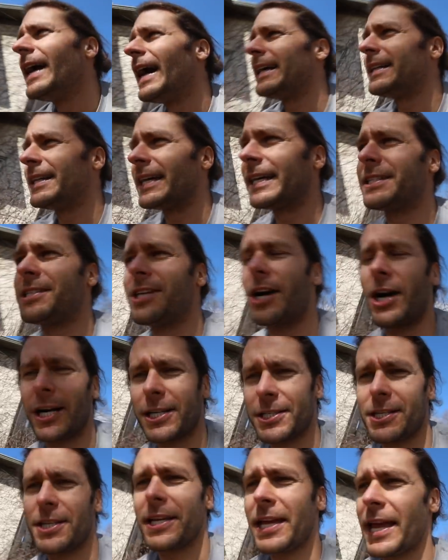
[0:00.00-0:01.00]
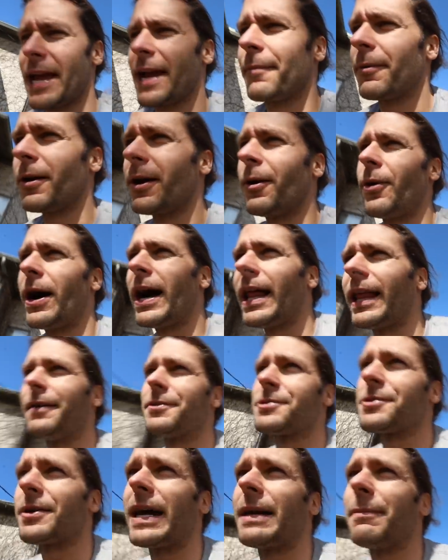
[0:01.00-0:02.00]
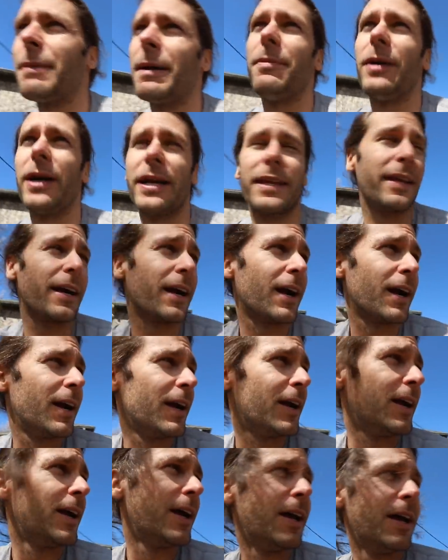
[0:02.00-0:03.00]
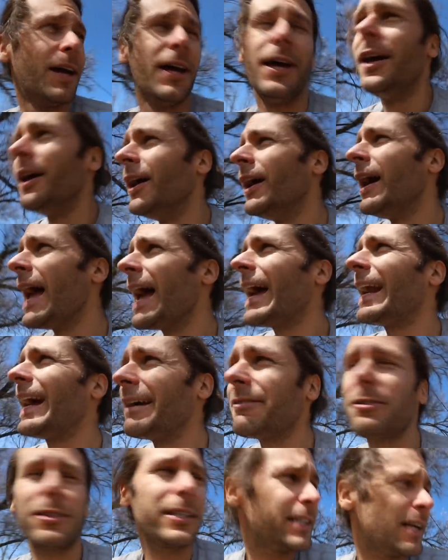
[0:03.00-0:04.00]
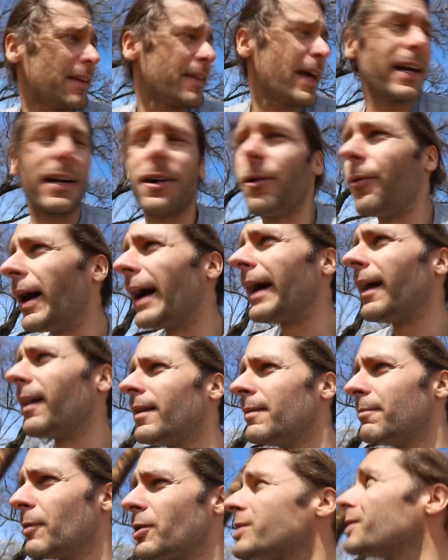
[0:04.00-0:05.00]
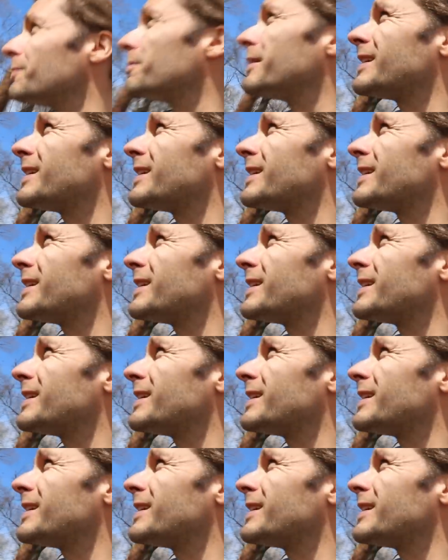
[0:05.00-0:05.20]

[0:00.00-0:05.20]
I'd like talk to the camera while I was riding my bike there. And I haven't really done that in a while, mostly